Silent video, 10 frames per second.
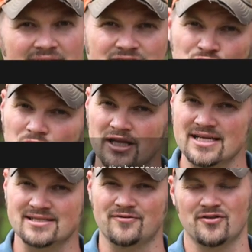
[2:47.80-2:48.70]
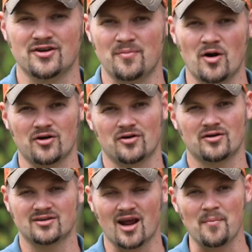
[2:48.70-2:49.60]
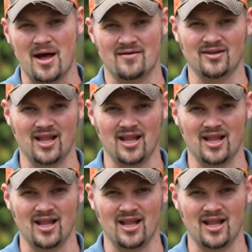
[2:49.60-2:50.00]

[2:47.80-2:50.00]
it's really easy for the debarker to come out of